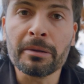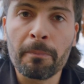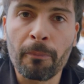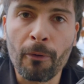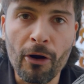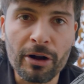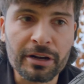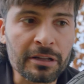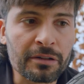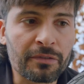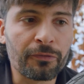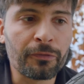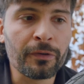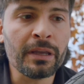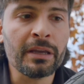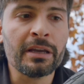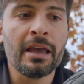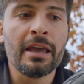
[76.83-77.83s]
important
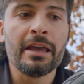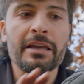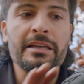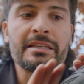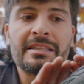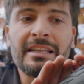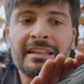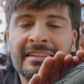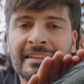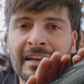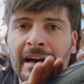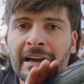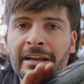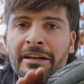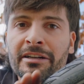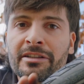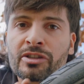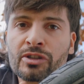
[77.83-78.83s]
thing is the
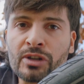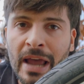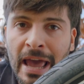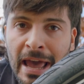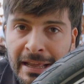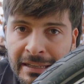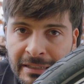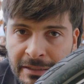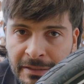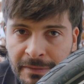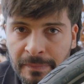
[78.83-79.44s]
tire tread.